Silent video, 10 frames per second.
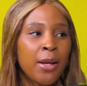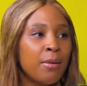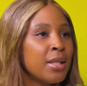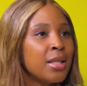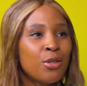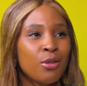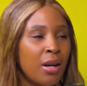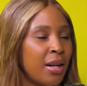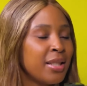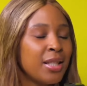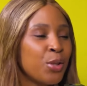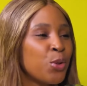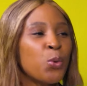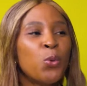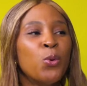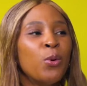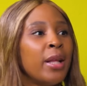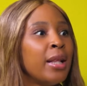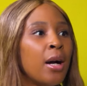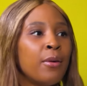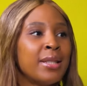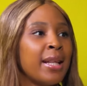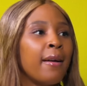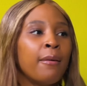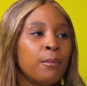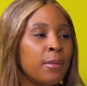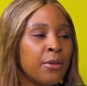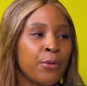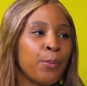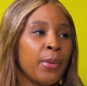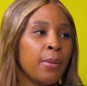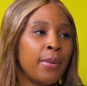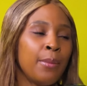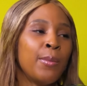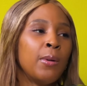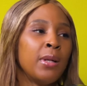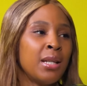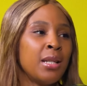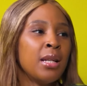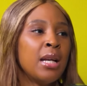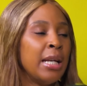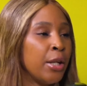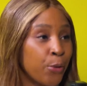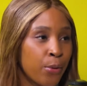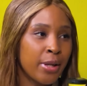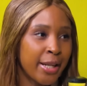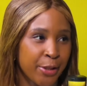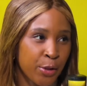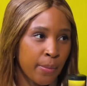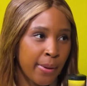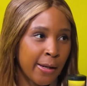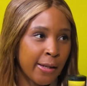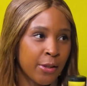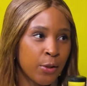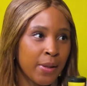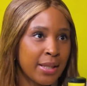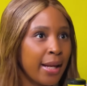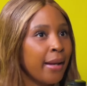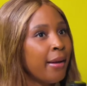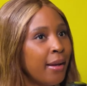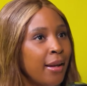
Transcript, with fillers: he went into hunting school and now he's like one of the big people in in kruger national park so it's like